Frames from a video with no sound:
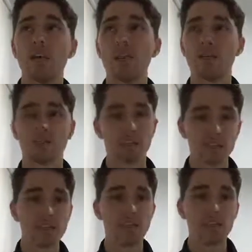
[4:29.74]
when he does it at
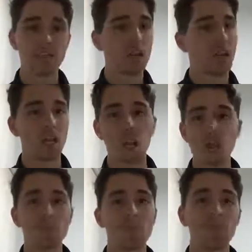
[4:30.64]
Essendon, but I'd
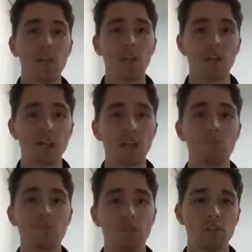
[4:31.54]
love a player like
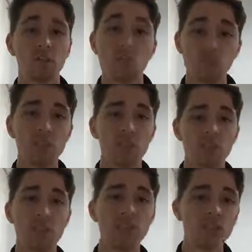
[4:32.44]
him to do it at
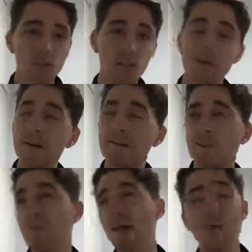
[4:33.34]
St Kilda,
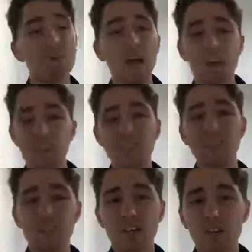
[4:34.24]
and maybe an
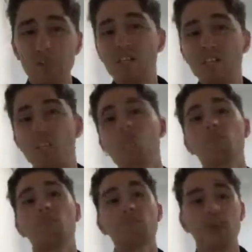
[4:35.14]
Armitage is coming in
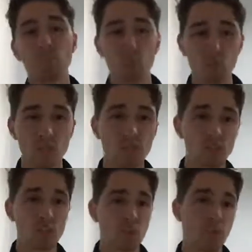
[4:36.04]
just for that more
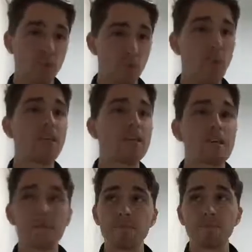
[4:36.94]
senior sort of body.
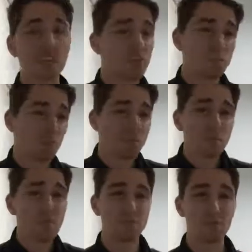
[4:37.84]
He could
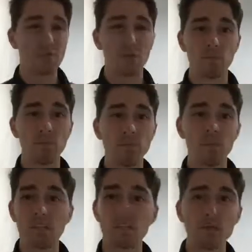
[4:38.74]
probably play forward
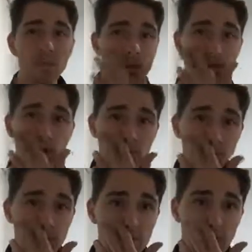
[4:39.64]
pocket. He's probably not going to
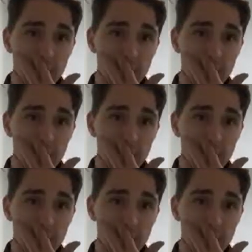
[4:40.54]
play